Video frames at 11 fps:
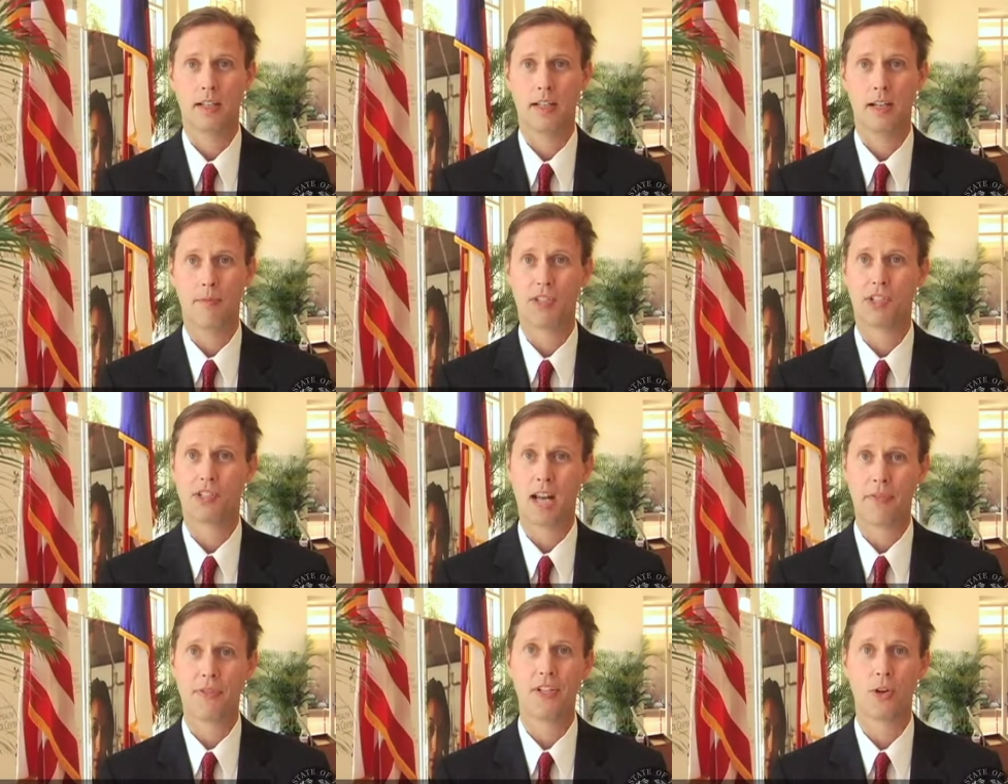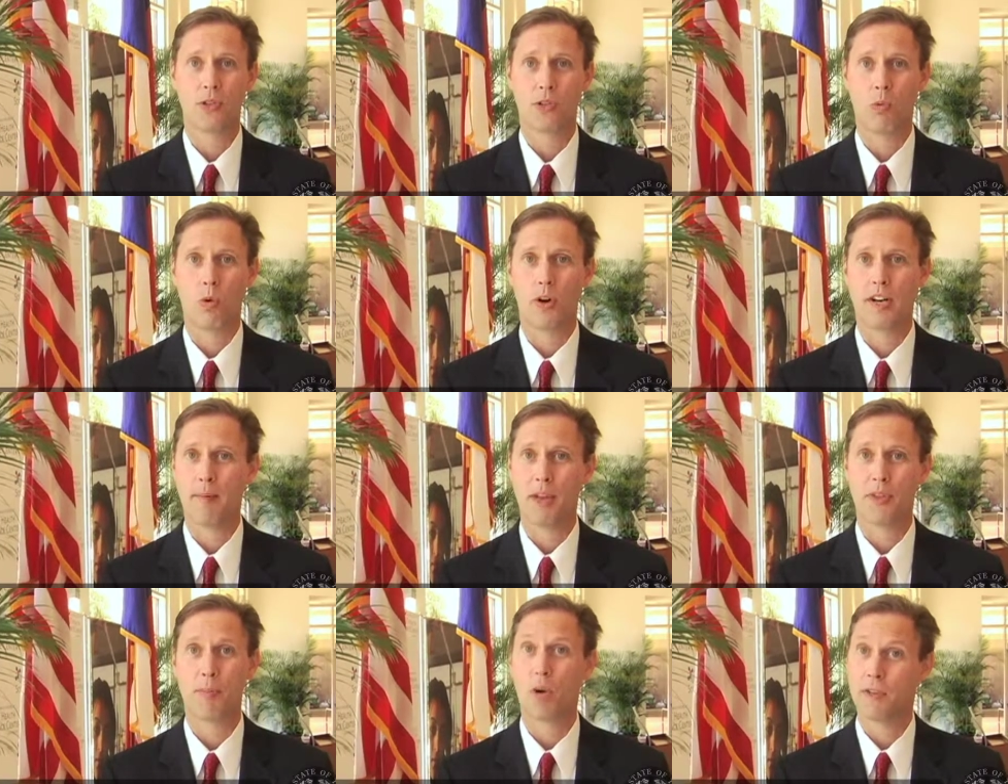Um, this is not the year to worry
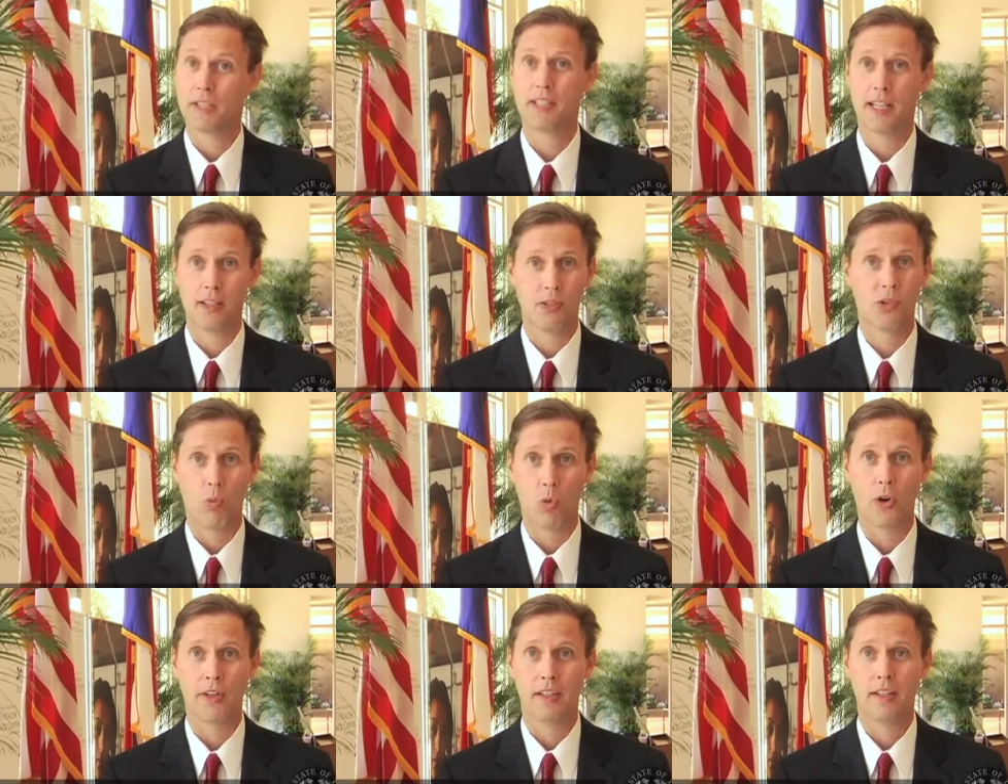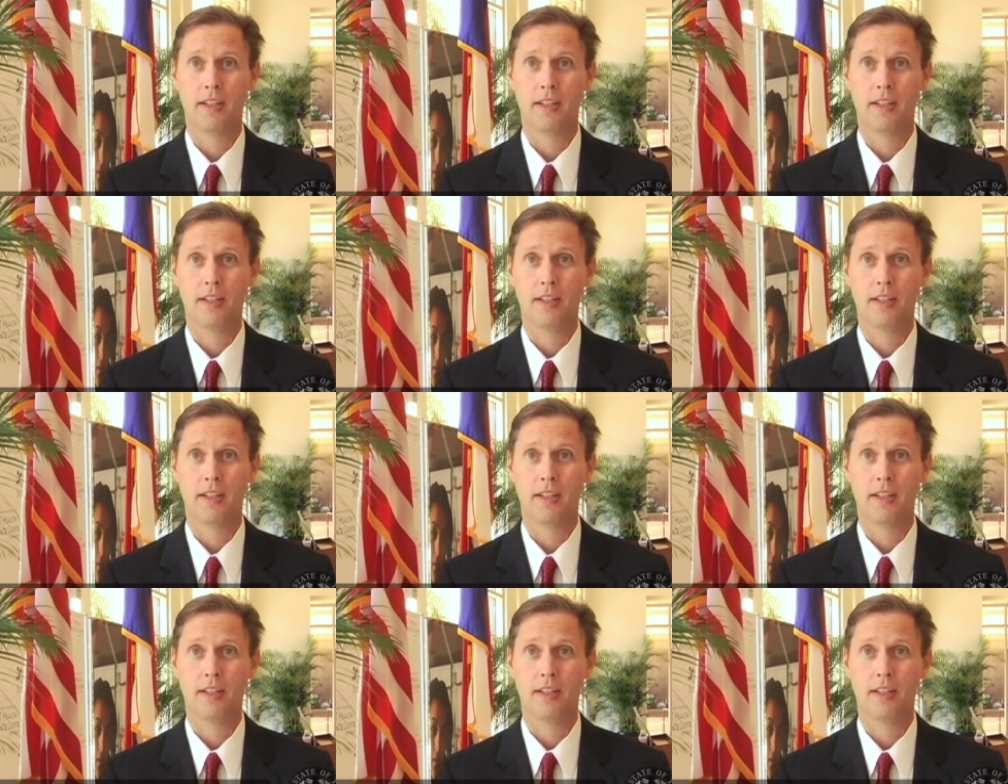about the perfect attendance award.